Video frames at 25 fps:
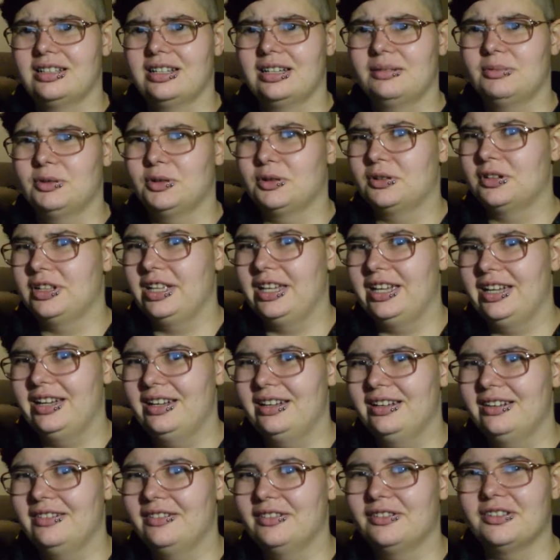I'm all clear,
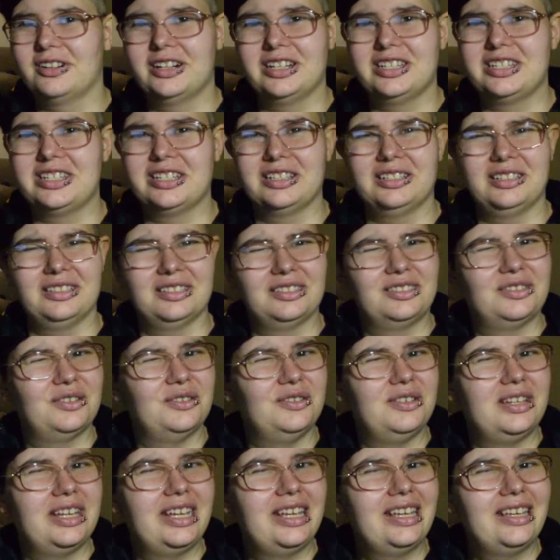or until 2
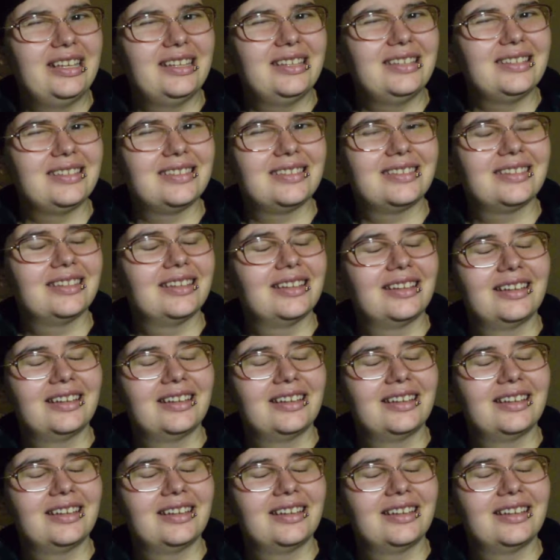years.